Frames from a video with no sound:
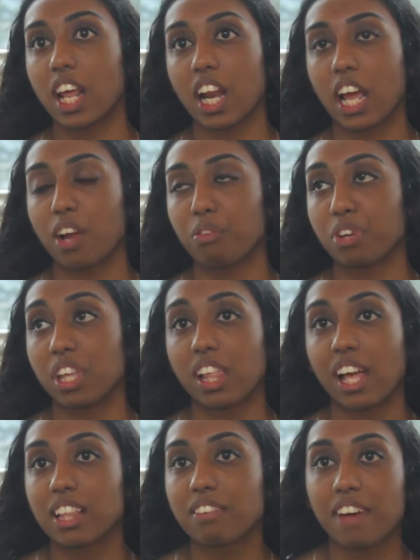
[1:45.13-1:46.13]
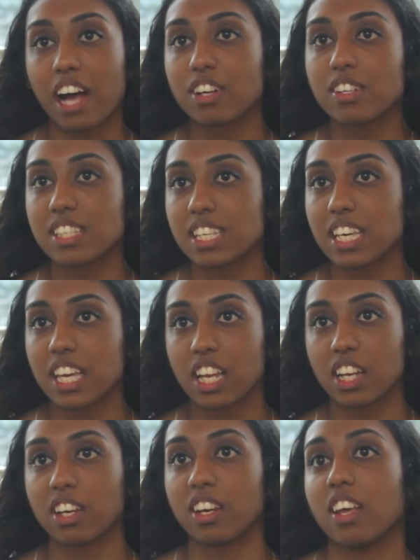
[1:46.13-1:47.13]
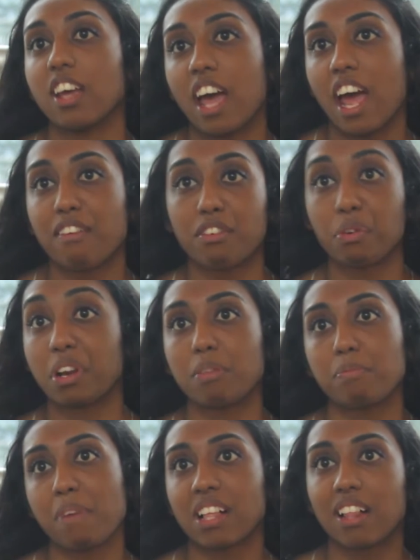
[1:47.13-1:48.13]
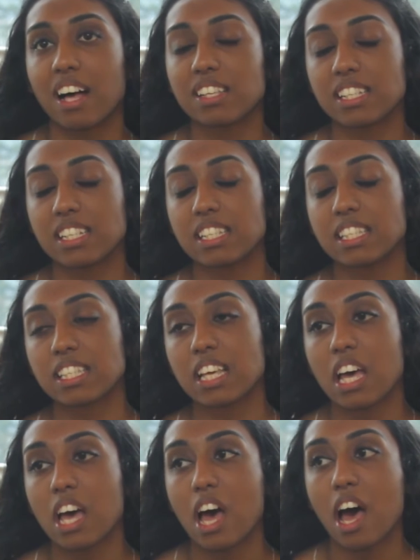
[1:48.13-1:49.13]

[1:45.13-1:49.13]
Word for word: and I really like the faculty and everyone in my classes.